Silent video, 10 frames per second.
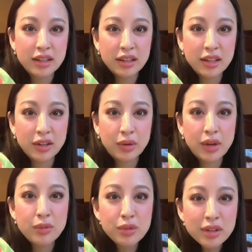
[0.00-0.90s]
You know,
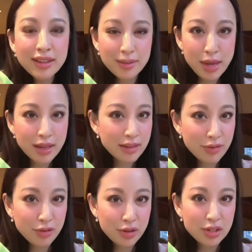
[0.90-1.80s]
really make an
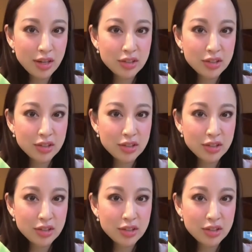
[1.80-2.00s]
effort